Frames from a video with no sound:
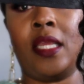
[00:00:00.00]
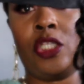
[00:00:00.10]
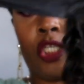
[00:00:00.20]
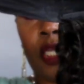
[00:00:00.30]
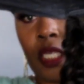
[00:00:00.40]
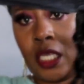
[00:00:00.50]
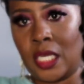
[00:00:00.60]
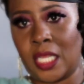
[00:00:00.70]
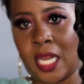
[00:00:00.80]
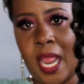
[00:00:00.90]
each
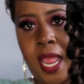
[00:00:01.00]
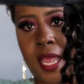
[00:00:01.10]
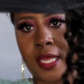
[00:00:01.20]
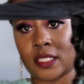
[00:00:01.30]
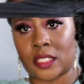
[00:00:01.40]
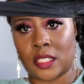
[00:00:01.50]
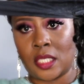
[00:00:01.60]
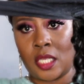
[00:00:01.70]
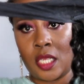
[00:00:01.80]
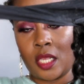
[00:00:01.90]
end, it has
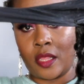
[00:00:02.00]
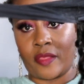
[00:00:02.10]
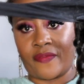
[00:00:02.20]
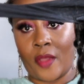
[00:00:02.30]
the